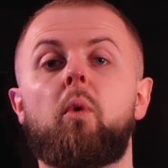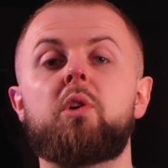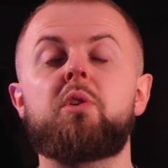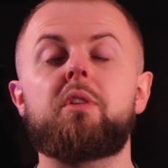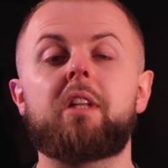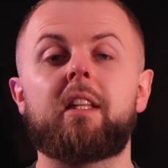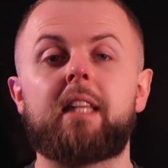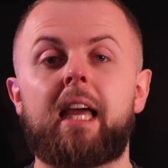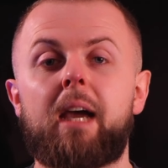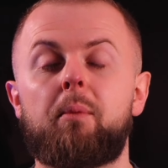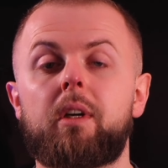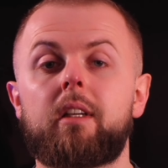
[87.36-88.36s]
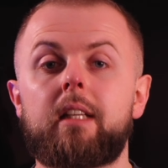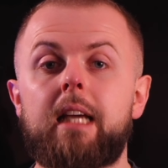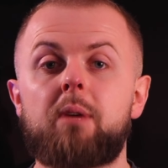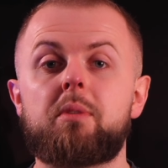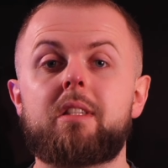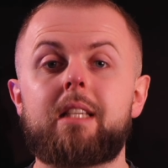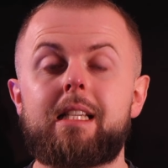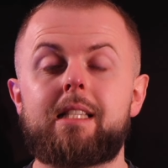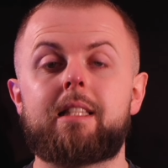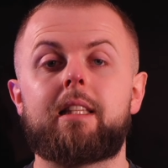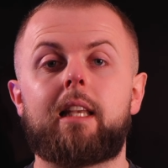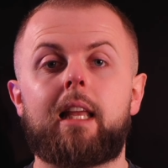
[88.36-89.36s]
once you've done that, we're going to now
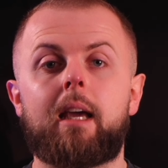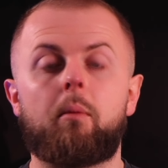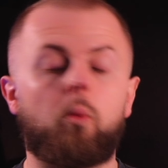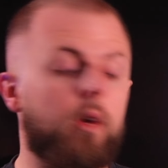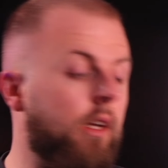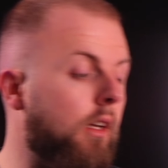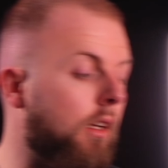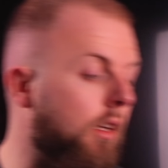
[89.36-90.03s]
season the lamb. We're going to